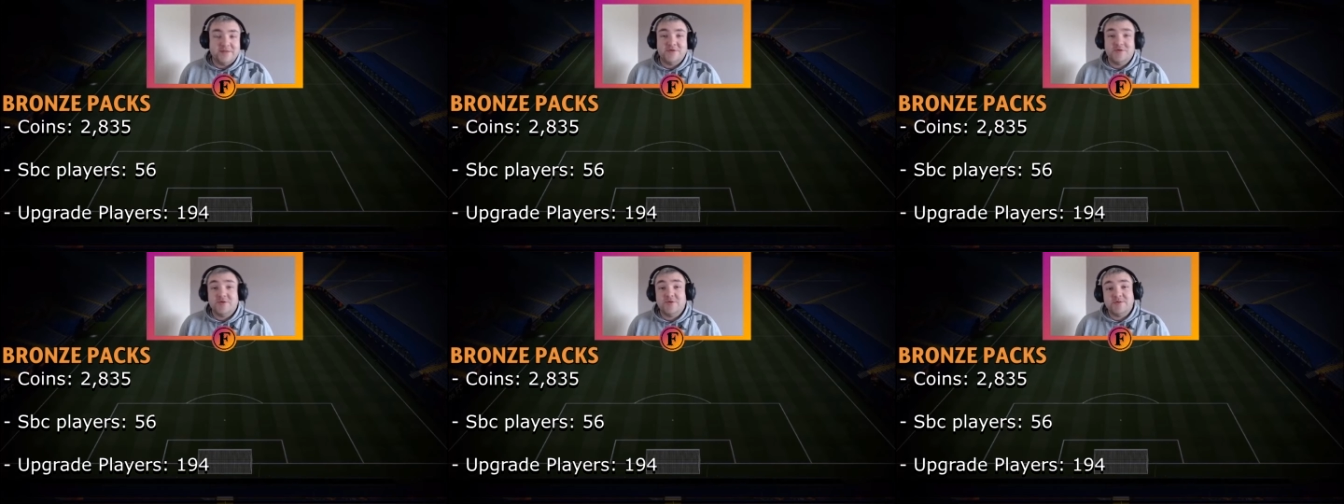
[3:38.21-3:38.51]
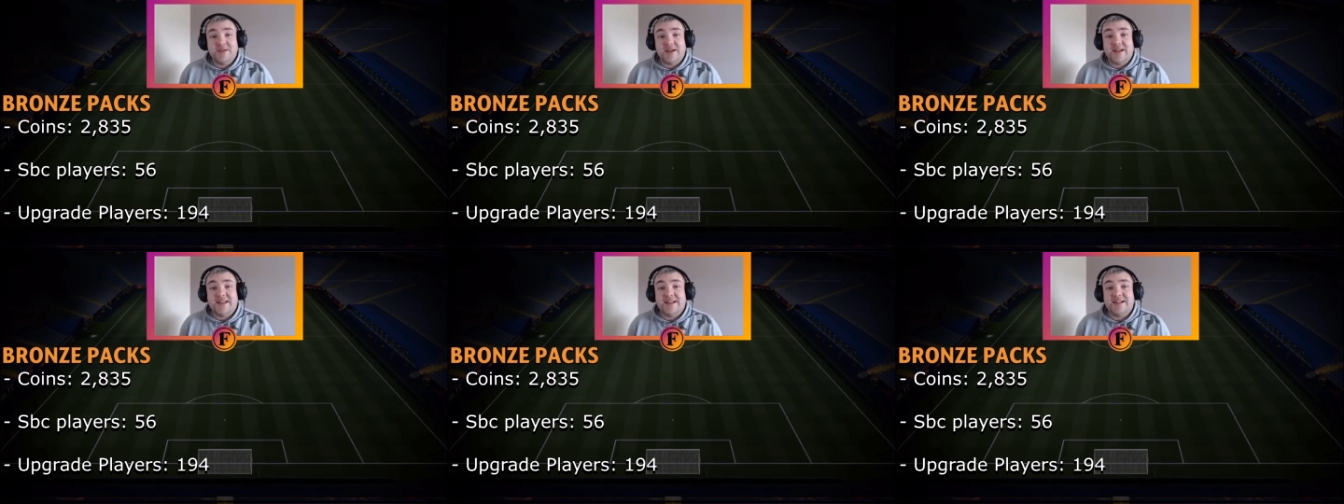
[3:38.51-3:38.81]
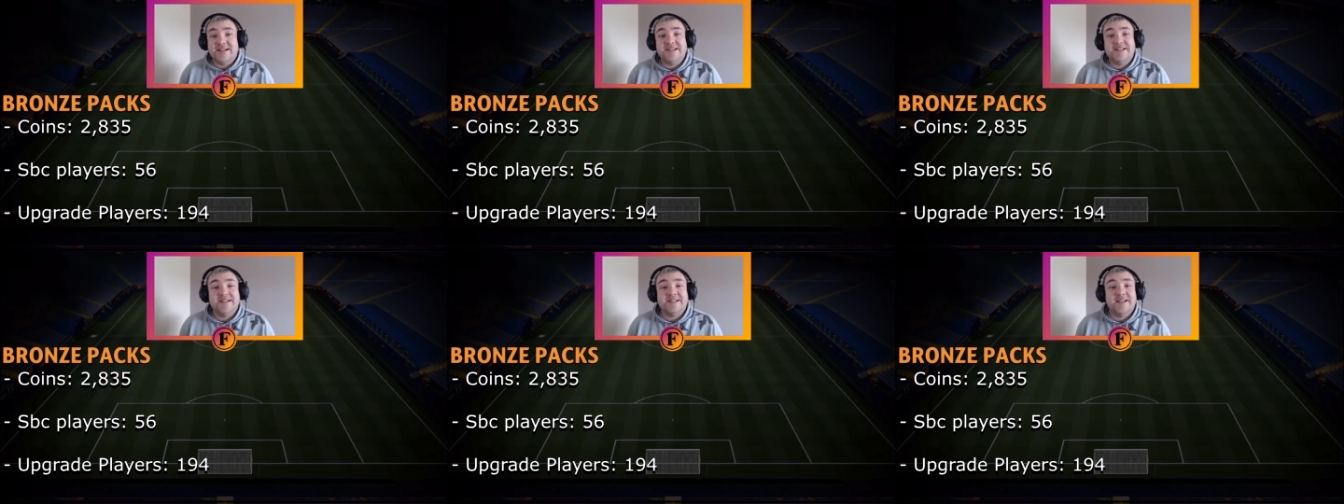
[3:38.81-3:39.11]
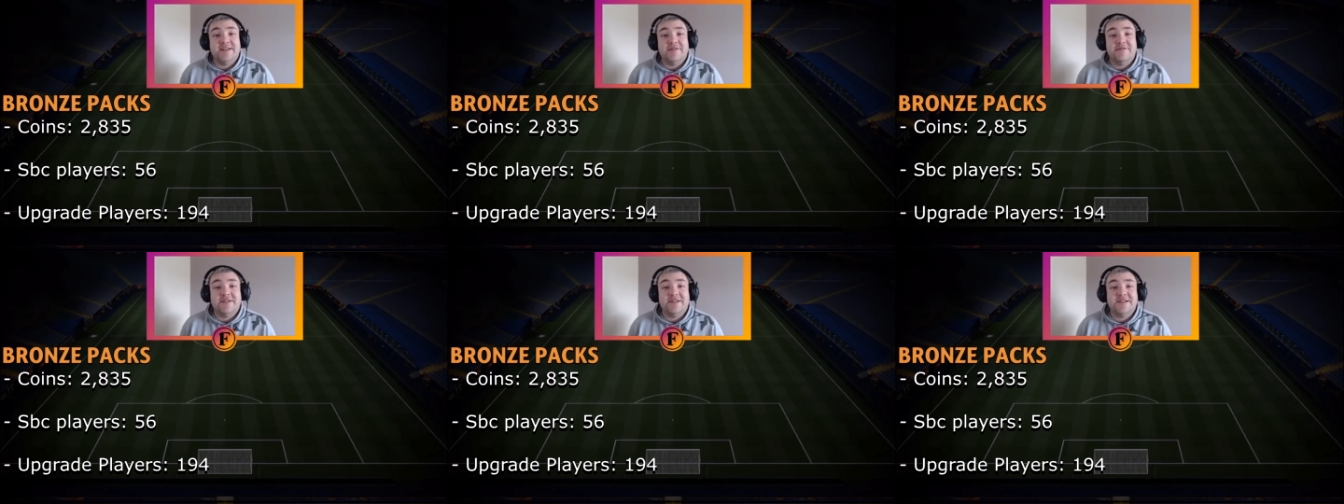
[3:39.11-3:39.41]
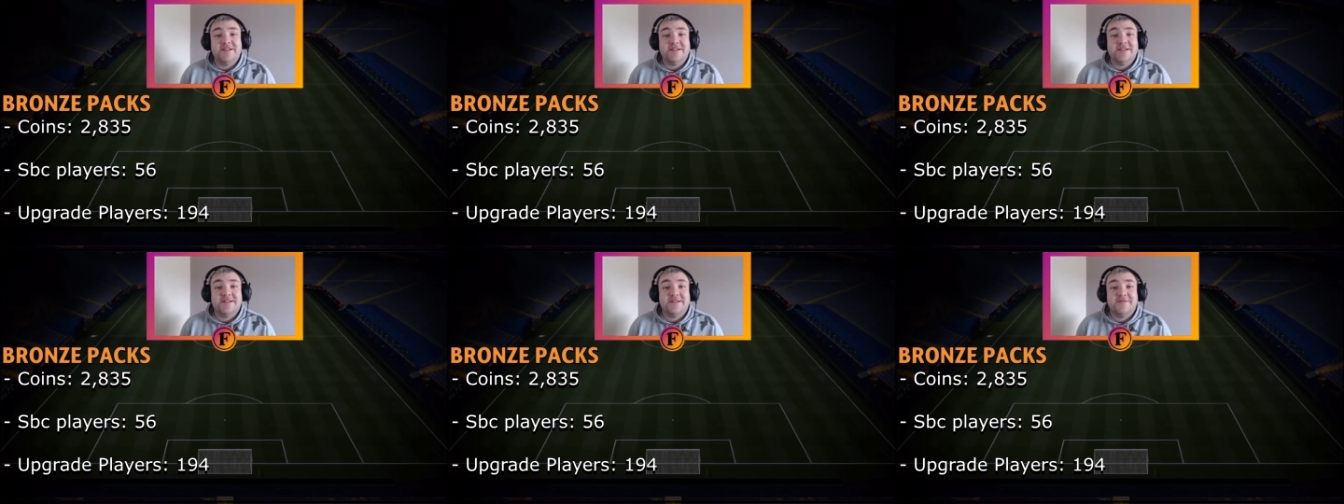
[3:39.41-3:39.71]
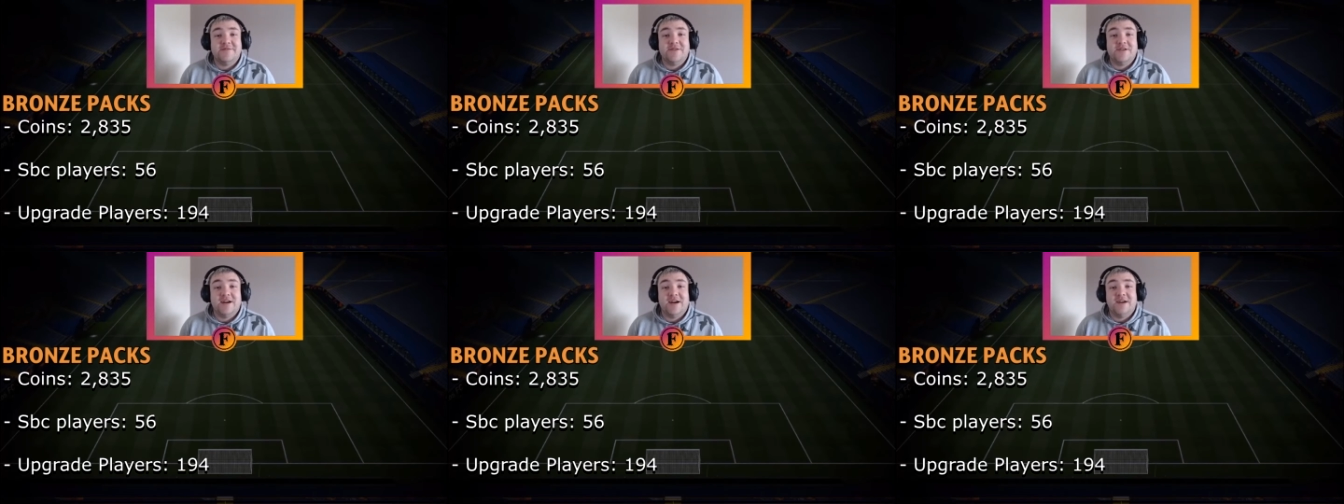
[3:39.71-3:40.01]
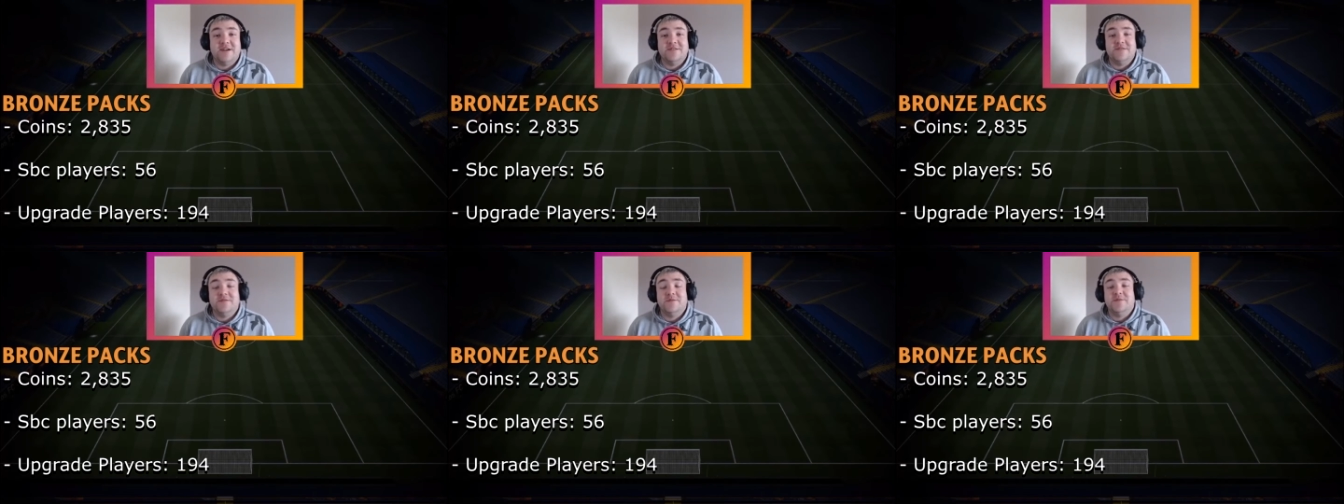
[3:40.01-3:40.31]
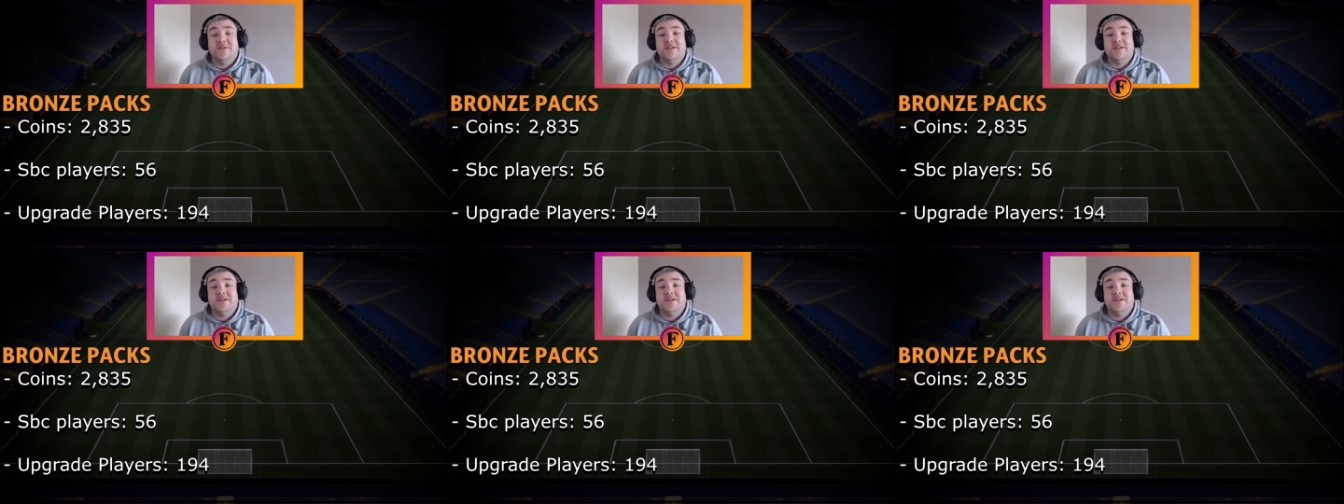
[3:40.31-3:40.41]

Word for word: we should be getting at least seventeen silver cards from